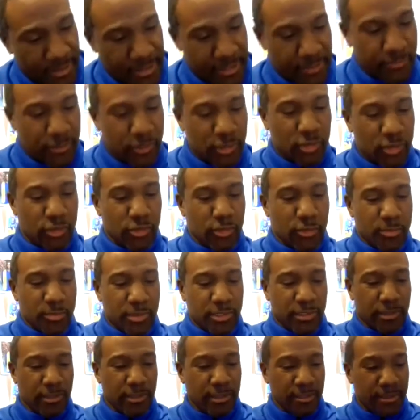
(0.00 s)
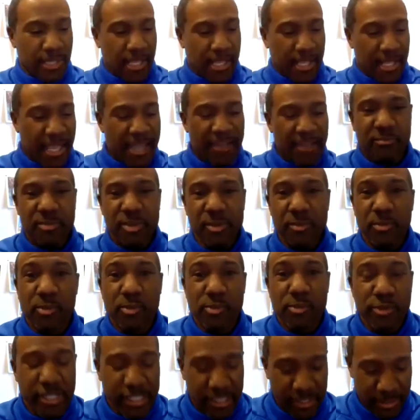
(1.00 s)
give the scripture. I'll have people
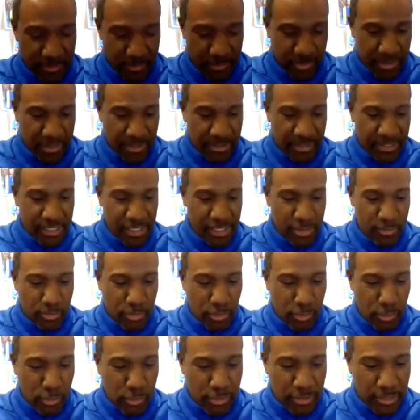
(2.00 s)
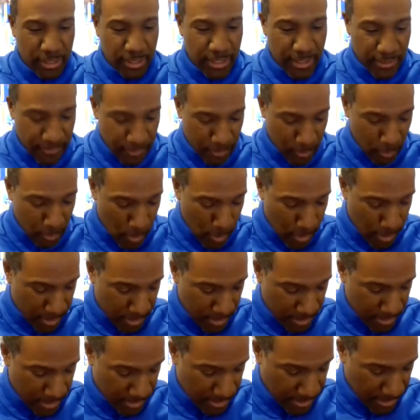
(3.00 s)
read it, but it's Hebrews 11,
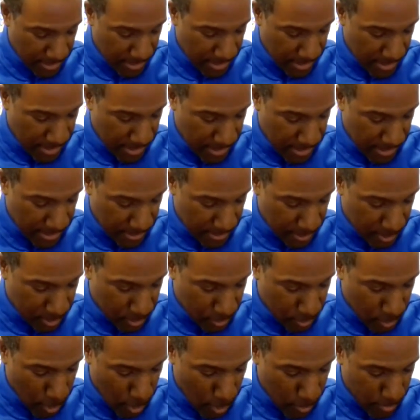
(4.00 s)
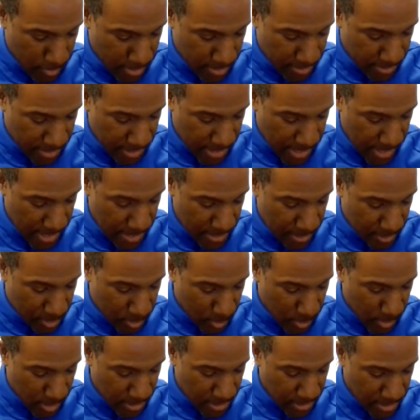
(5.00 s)
1, and it's Romans eight
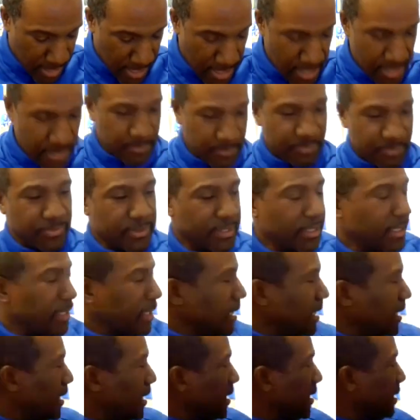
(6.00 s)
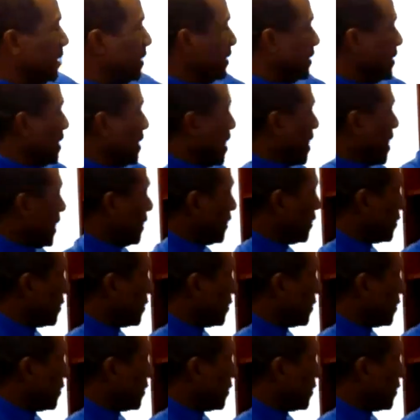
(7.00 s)
twenty eight, and I